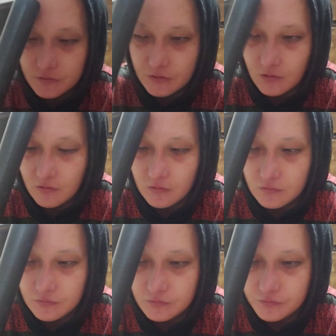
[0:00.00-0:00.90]
So
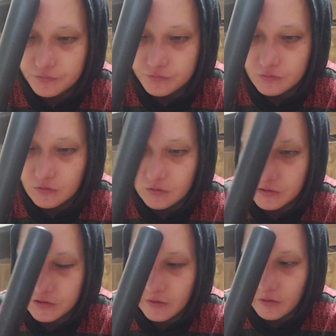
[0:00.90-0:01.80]

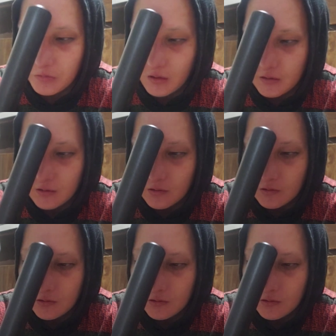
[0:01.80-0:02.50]
just give the money.